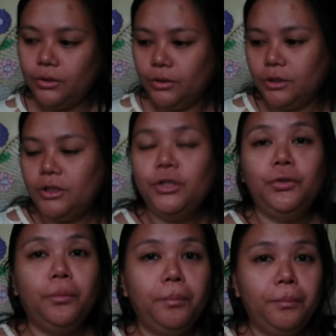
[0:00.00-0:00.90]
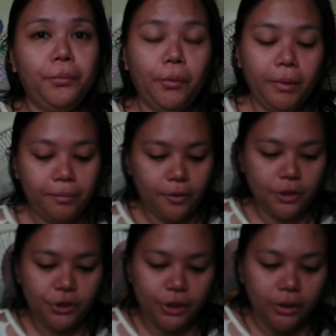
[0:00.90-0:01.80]
So that's a new to me
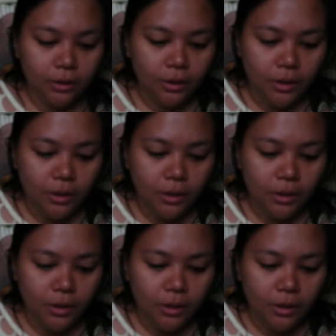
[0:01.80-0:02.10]
project.